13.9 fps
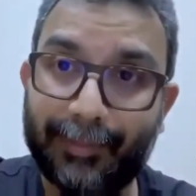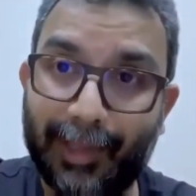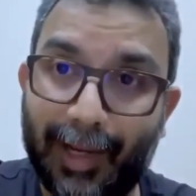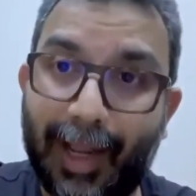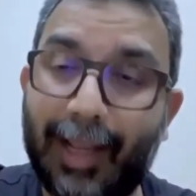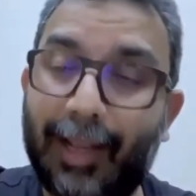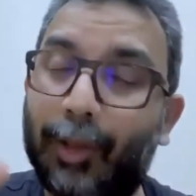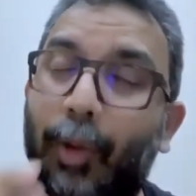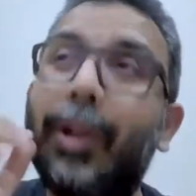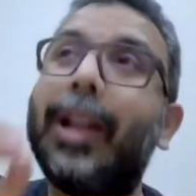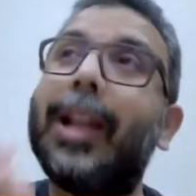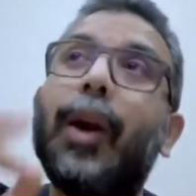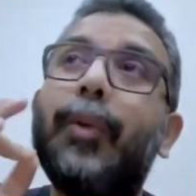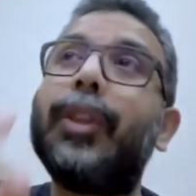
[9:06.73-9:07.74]
Right? Don't
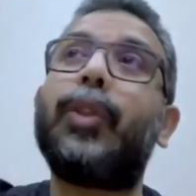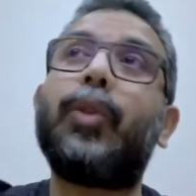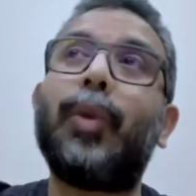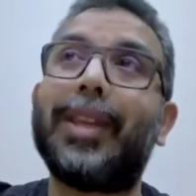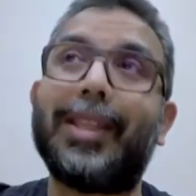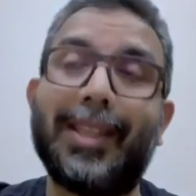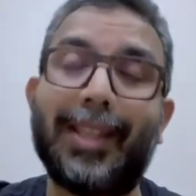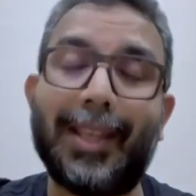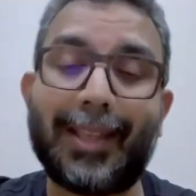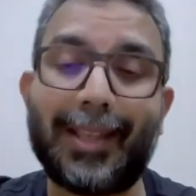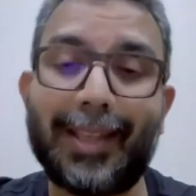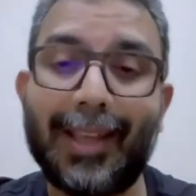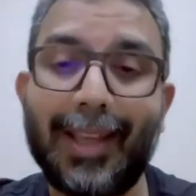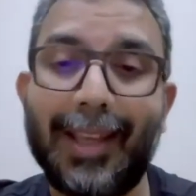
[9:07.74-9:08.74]
allow it to
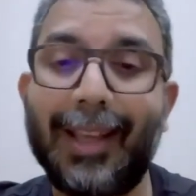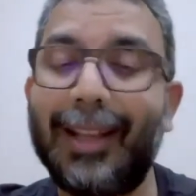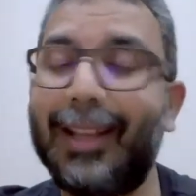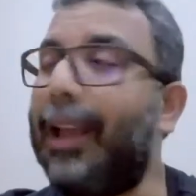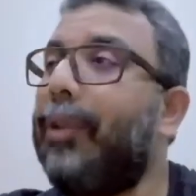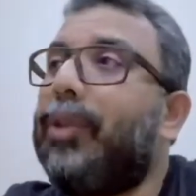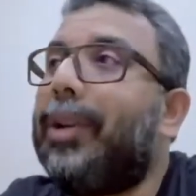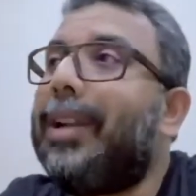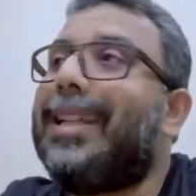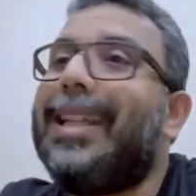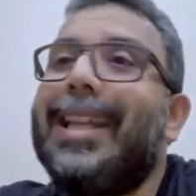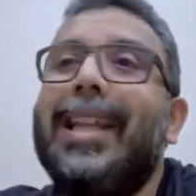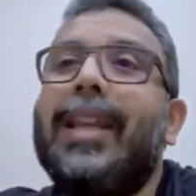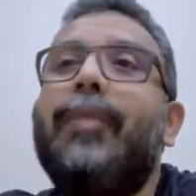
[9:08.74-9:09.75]
exist. Now you are
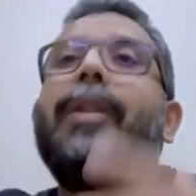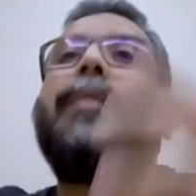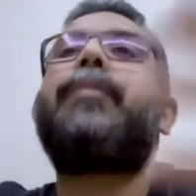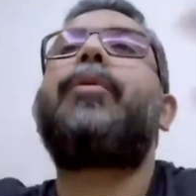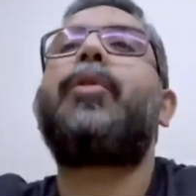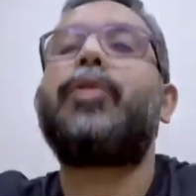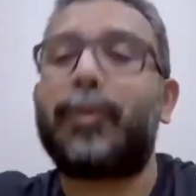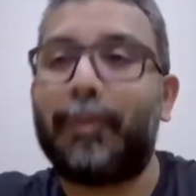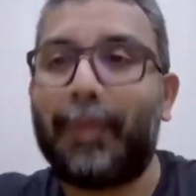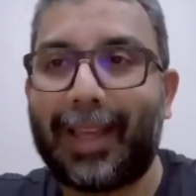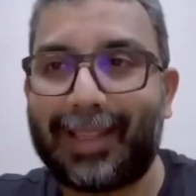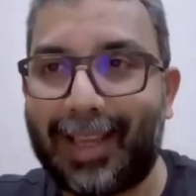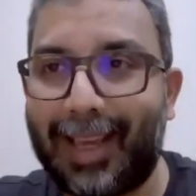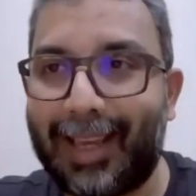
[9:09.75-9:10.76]
dealing with
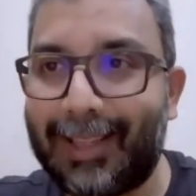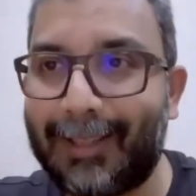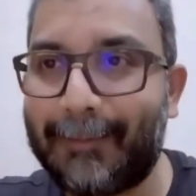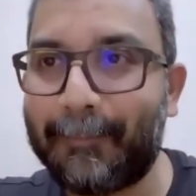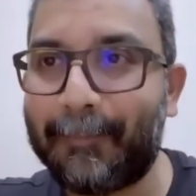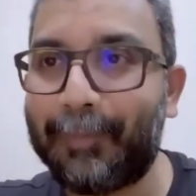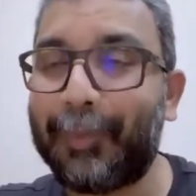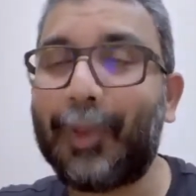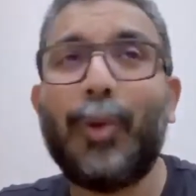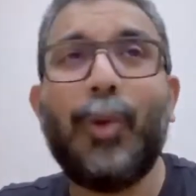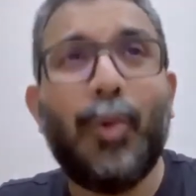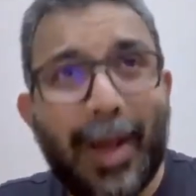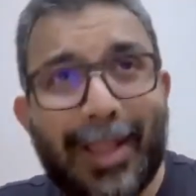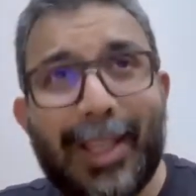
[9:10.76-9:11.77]
prospects, guys.
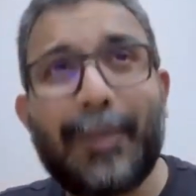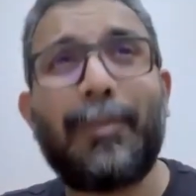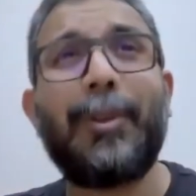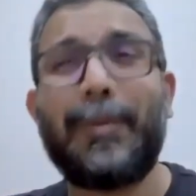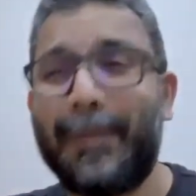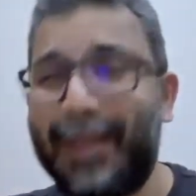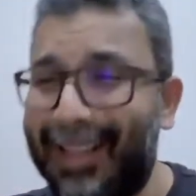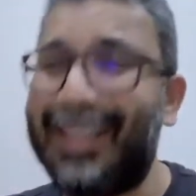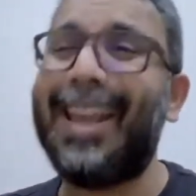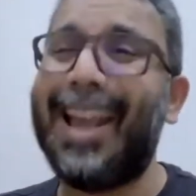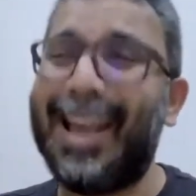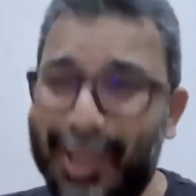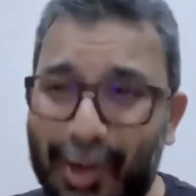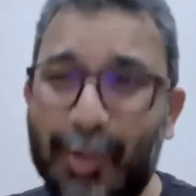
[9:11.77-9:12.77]
Who are these prospects?
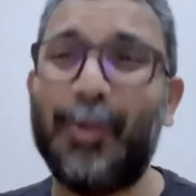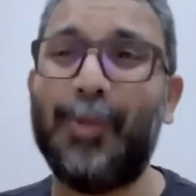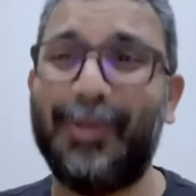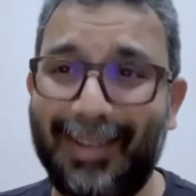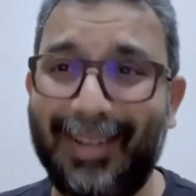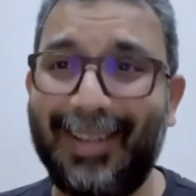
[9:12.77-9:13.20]
They are you.